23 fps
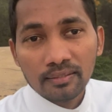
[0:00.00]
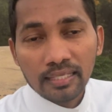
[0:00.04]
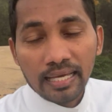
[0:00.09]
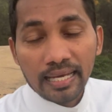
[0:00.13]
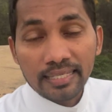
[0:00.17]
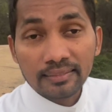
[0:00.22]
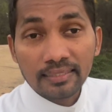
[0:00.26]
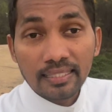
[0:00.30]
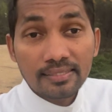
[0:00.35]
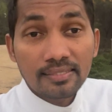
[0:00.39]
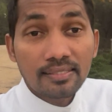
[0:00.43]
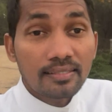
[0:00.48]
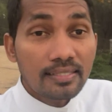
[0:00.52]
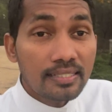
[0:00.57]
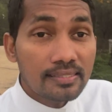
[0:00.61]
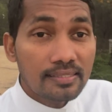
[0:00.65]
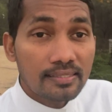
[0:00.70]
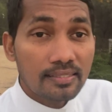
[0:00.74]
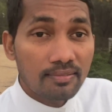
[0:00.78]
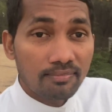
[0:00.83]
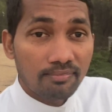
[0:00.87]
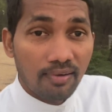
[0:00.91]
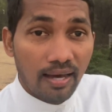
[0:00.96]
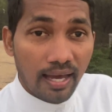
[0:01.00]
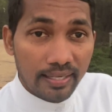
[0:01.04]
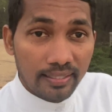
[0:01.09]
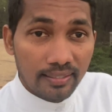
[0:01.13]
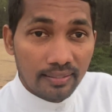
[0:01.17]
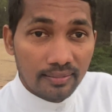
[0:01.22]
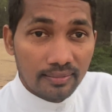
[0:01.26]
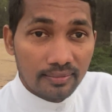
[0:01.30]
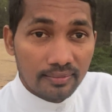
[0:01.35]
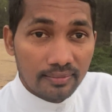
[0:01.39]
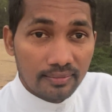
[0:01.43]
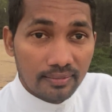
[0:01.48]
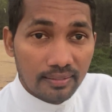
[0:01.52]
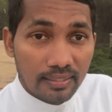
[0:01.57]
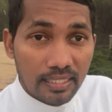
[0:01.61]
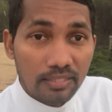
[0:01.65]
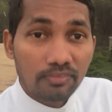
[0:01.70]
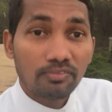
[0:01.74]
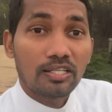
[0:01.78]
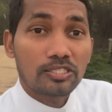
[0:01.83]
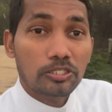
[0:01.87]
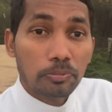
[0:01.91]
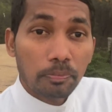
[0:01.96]
And that's the reason why
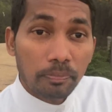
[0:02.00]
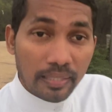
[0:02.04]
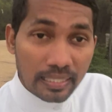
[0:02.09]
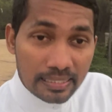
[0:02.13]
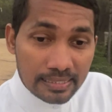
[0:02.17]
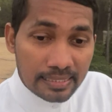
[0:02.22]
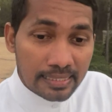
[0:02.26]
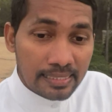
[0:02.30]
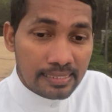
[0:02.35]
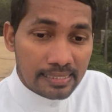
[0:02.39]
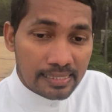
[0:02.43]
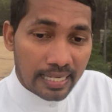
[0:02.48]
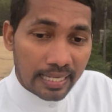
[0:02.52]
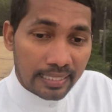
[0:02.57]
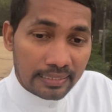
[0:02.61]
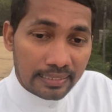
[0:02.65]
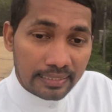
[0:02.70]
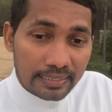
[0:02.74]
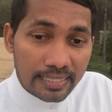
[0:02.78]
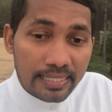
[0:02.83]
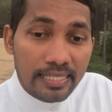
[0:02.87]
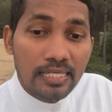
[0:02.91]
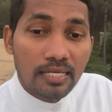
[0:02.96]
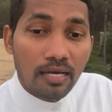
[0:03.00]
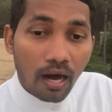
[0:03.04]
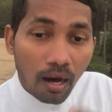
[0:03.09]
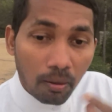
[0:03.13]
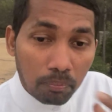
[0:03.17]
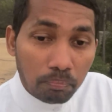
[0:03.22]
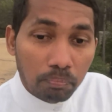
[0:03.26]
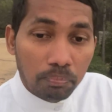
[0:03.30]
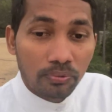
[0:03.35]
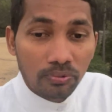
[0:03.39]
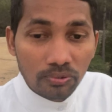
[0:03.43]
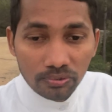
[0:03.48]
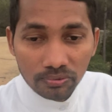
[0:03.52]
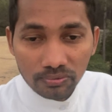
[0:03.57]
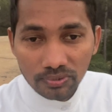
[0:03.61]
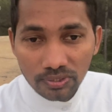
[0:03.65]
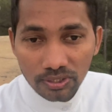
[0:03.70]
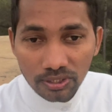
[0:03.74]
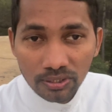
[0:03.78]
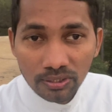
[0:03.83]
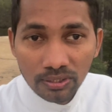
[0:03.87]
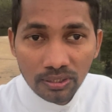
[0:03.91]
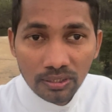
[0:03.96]
he was present, and he
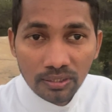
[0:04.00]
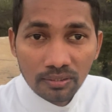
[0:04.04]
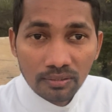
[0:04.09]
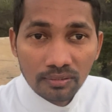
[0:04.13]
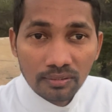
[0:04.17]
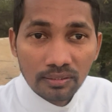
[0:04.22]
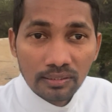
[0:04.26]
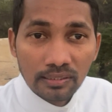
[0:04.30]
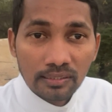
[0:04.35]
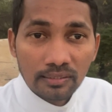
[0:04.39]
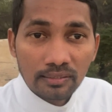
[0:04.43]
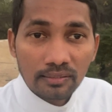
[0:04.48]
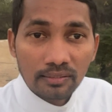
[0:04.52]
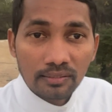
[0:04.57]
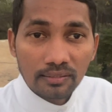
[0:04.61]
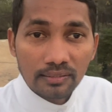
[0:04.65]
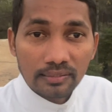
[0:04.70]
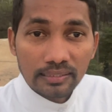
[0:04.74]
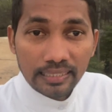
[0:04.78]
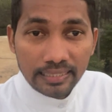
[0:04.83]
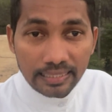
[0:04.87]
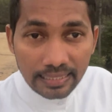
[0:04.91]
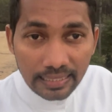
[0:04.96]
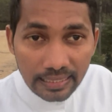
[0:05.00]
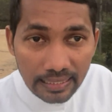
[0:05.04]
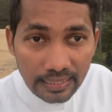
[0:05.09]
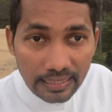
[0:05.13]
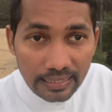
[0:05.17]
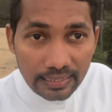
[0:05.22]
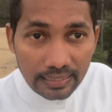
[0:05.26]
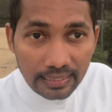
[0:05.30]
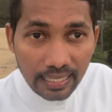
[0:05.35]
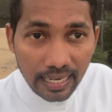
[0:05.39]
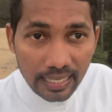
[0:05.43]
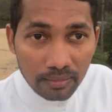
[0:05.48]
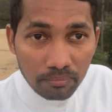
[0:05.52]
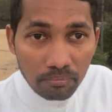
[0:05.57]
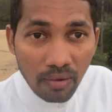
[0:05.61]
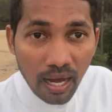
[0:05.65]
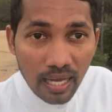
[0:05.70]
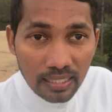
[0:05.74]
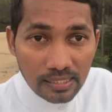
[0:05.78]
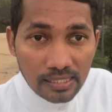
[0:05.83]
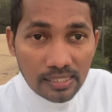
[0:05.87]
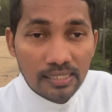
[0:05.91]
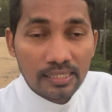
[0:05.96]
approved the killing and
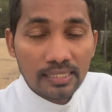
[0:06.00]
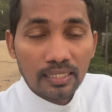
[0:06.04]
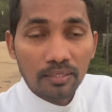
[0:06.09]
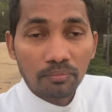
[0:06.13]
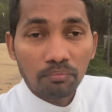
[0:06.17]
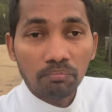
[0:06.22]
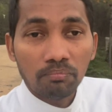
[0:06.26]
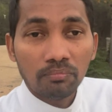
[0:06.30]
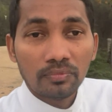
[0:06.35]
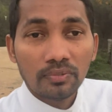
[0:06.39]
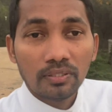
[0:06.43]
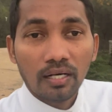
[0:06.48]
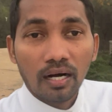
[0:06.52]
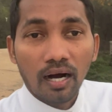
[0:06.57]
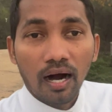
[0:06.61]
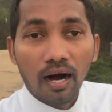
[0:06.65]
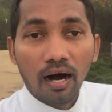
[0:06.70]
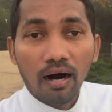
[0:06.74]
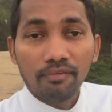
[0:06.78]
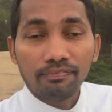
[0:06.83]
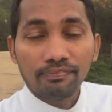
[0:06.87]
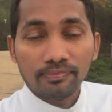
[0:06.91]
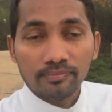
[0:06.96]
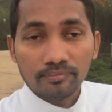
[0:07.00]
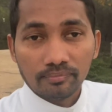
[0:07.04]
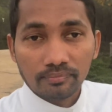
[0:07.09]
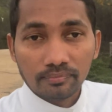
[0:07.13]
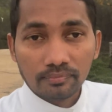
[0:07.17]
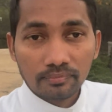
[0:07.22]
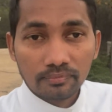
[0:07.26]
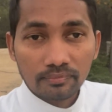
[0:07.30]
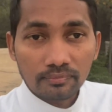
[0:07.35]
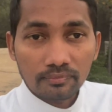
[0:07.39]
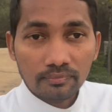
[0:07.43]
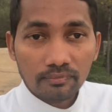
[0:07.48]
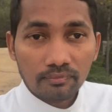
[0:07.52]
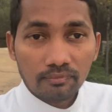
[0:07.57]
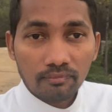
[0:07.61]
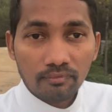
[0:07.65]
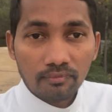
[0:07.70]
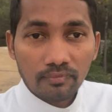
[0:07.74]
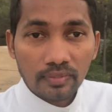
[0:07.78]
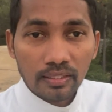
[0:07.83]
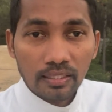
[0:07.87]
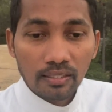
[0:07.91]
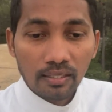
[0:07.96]
martyrdom of
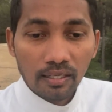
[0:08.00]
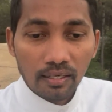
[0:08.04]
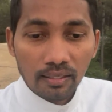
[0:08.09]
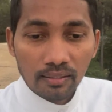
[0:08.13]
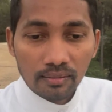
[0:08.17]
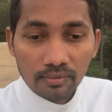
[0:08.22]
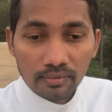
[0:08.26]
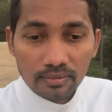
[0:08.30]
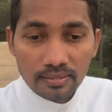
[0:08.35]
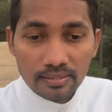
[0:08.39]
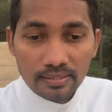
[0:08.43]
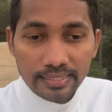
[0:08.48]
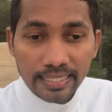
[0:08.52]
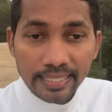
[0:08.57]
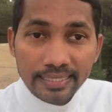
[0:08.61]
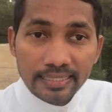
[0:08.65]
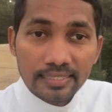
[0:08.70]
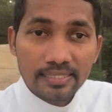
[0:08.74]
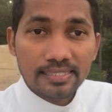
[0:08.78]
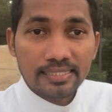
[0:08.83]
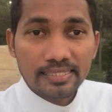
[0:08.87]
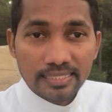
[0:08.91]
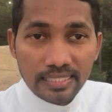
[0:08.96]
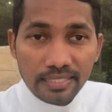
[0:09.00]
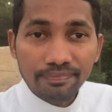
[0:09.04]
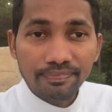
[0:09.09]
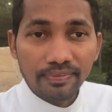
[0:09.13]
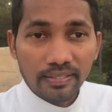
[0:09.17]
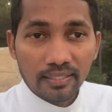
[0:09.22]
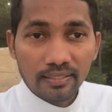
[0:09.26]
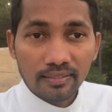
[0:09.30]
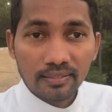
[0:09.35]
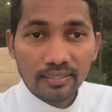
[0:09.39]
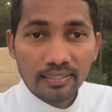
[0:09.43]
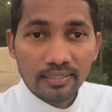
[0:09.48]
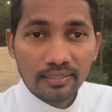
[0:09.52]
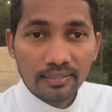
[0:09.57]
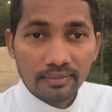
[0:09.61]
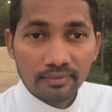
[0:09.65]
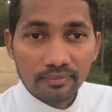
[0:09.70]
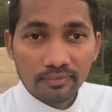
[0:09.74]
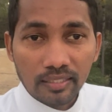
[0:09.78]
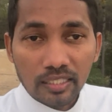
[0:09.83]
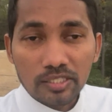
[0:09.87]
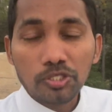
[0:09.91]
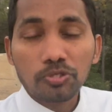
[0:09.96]
Saint Stephen.
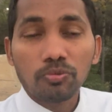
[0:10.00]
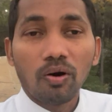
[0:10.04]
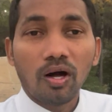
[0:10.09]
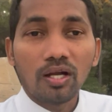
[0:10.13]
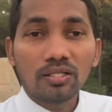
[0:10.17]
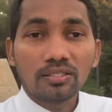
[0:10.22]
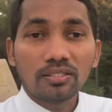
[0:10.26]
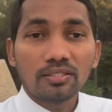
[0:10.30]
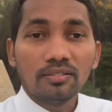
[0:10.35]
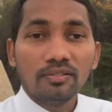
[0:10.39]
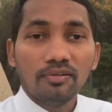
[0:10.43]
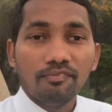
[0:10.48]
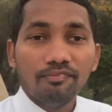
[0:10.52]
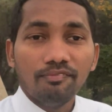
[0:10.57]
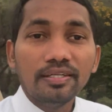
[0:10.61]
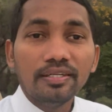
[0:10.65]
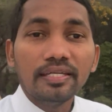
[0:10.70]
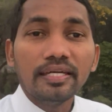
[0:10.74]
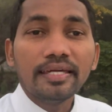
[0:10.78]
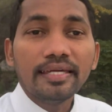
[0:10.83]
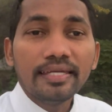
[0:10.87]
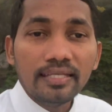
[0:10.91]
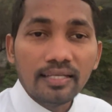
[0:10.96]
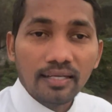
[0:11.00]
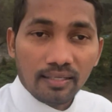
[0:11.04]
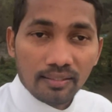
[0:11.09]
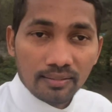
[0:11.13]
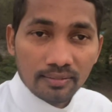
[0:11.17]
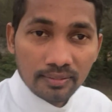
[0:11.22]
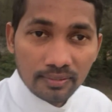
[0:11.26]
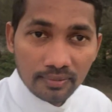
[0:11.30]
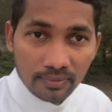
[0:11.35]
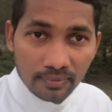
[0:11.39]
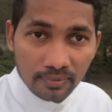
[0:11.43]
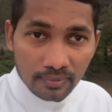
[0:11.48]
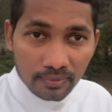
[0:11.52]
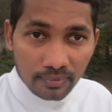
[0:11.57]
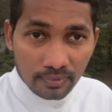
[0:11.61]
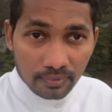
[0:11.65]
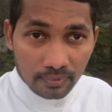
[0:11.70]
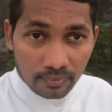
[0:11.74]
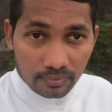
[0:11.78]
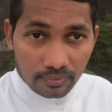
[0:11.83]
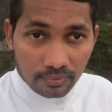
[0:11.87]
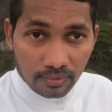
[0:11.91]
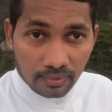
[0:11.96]
That's what we hear.
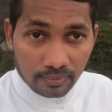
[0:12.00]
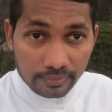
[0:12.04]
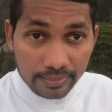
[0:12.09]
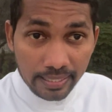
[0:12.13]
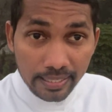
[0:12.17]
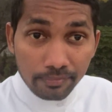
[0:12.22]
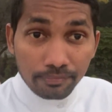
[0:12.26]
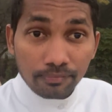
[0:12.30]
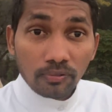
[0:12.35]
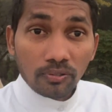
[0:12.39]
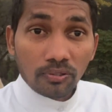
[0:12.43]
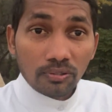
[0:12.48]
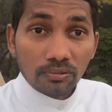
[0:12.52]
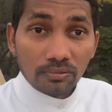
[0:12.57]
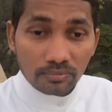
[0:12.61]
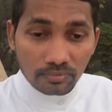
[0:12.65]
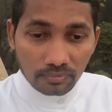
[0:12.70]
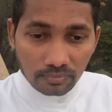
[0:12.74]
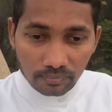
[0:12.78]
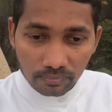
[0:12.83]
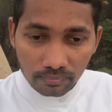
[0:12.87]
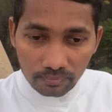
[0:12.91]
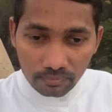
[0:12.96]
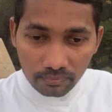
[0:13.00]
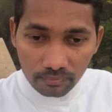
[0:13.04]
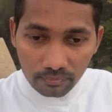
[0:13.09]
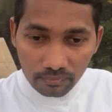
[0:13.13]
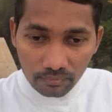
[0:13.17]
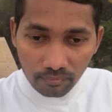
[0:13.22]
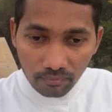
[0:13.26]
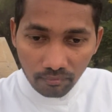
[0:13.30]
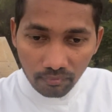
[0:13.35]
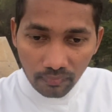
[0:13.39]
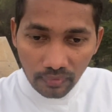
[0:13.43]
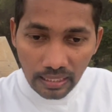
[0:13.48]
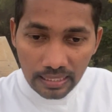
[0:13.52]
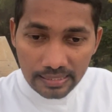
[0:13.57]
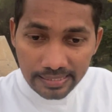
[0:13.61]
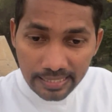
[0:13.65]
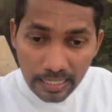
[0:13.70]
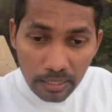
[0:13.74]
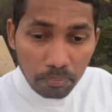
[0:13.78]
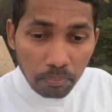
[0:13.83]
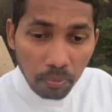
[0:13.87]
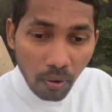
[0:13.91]
Therefore, St.